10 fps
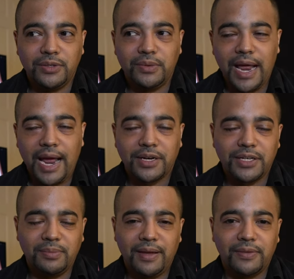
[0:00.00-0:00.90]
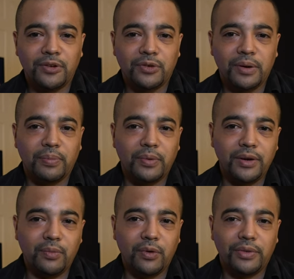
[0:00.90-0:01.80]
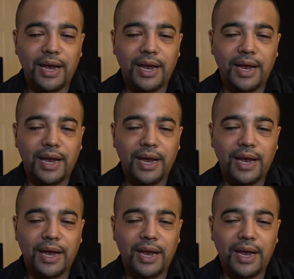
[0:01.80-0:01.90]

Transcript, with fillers: You could actually make this trip pretty worth it.